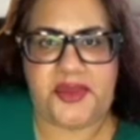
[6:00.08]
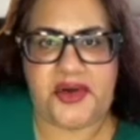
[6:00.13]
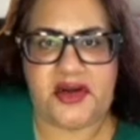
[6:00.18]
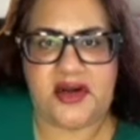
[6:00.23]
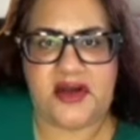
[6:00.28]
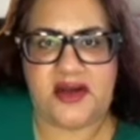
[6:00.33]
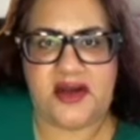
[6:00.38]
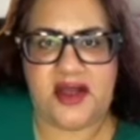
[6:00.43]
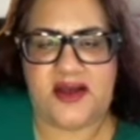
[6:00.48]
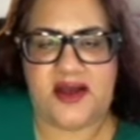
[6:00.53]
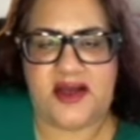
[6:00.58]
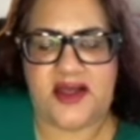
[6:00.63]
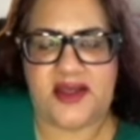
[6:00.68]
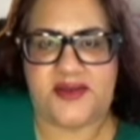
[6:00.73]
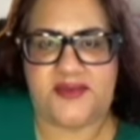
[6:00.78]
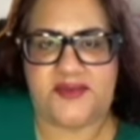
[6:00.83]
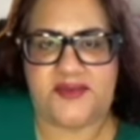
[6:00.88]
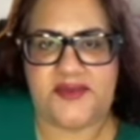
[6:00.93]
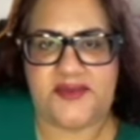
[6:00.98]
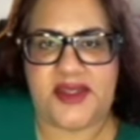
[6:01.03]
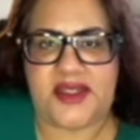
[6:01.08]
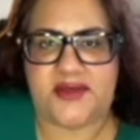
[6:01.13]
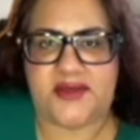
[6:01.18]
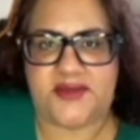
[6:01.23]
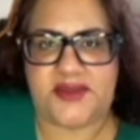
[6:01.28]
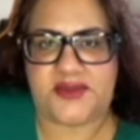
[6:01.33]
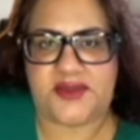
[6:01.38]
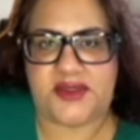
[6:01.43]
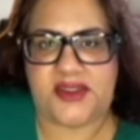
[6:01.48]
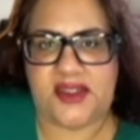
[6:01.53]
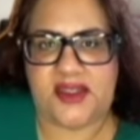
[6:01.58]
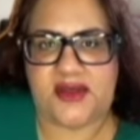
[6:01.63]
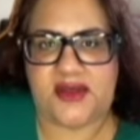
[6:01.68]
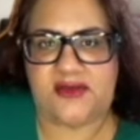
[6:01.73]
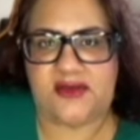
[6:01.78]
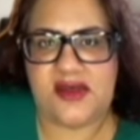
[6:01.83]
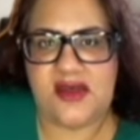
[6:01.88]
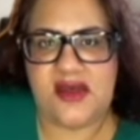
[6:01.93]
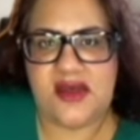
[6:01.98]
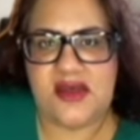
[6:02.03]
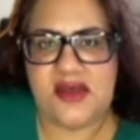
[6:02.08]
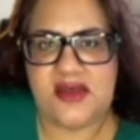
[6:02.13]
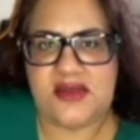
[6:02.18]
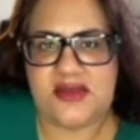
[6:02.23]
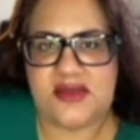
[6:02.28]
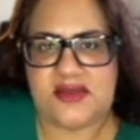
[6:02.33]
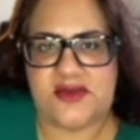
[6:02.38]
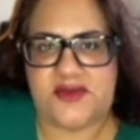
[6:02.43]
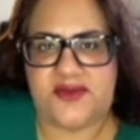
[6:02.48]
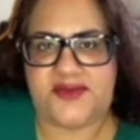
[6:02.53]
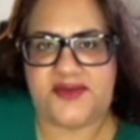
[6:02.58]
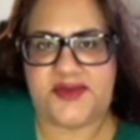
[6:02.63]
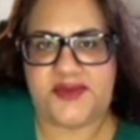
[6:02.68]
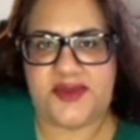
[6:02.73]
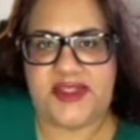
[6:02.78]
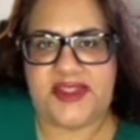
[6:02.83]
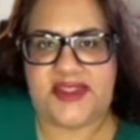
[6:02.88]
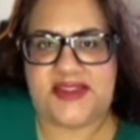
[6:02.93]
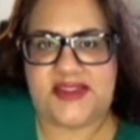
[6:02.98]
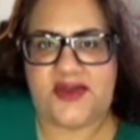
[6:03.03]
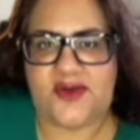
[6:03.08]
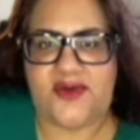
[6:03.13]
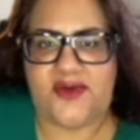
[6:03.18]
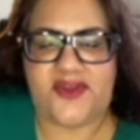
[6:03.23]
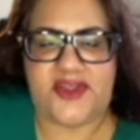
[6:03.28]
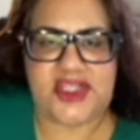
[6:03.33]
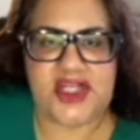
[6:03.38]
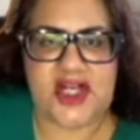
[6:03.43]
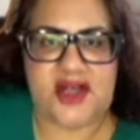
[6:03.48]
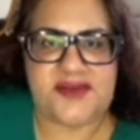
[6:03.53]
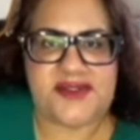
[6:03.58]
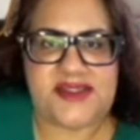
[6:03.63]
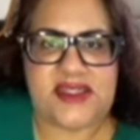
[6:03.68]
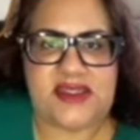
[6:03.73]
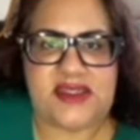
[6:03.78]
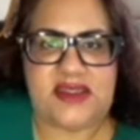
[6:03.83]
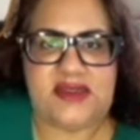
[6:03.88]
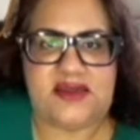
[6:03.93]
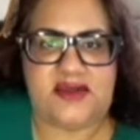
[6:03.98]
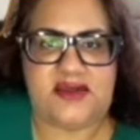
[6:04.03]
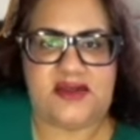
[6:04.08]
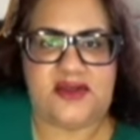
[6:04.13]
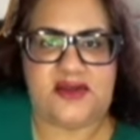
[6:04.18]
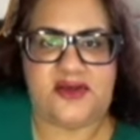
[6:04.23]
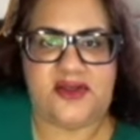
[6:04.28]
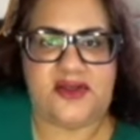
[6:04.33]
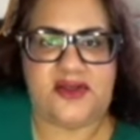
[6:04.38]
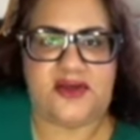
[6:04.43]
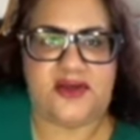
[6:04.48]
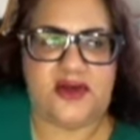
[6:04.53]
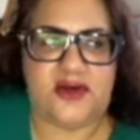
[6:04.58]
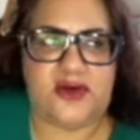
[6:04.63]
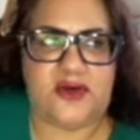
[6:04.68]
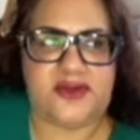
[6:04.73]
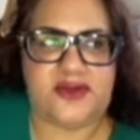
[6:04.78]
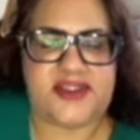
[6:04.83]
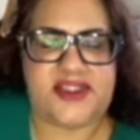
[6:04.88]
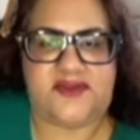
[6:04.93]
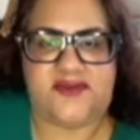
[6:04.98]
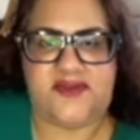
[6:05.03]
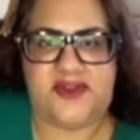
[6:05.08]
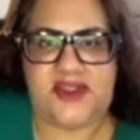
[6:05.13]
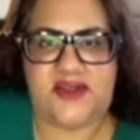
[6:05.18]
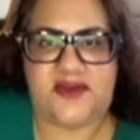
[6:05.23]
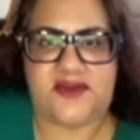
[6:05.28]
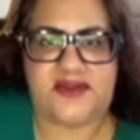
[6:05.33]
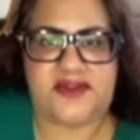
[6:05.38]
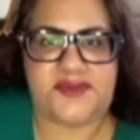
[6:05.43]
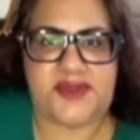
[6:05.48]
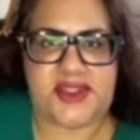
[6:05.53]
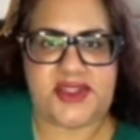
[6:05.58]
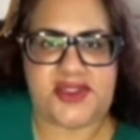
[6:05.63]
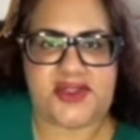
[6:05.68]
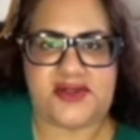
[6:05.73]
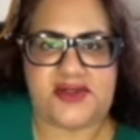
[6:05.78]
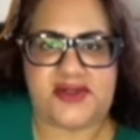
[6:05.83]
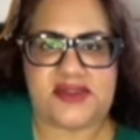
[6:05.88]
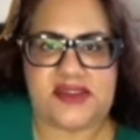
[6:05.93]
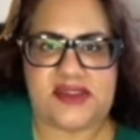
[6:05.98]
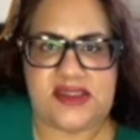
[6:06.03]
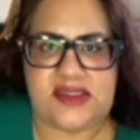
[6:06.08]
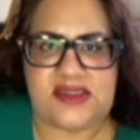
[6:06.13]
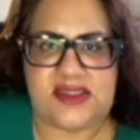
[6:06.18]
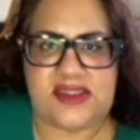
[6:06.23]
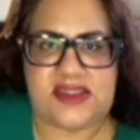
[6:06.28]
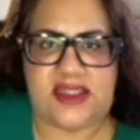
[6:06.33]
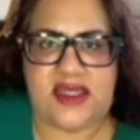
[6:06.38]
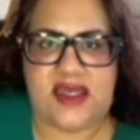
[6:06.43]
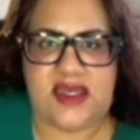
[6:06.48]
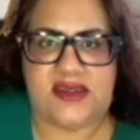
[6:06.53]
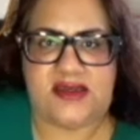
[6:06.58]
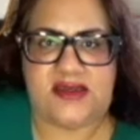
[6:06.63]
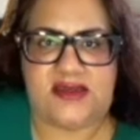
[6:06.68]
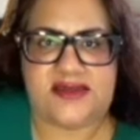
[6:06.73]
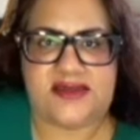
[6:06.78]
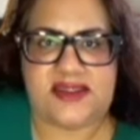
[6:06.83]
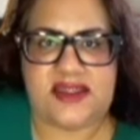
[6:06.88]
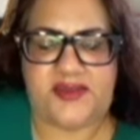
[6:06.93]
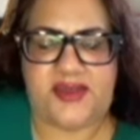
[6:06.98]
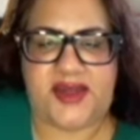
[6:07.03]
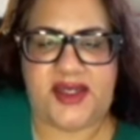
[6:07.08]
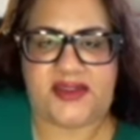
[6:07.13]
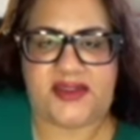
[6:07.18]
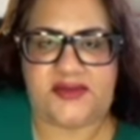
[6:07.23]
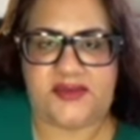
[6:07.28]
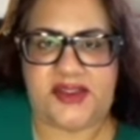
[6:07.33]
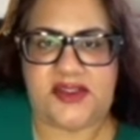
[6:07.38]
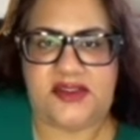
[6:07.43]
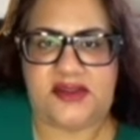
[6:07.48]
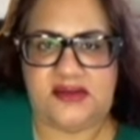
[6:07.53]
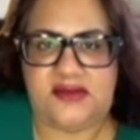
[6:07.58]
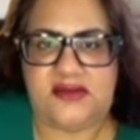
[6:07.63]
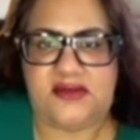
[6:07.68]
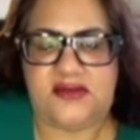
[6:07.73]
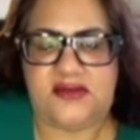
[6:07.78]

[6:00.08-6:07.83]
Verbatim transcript: part, I make him do it now. So if someone needs to go on the job site, you know, he'll go take videos, pictures, things like that, and send it back to me.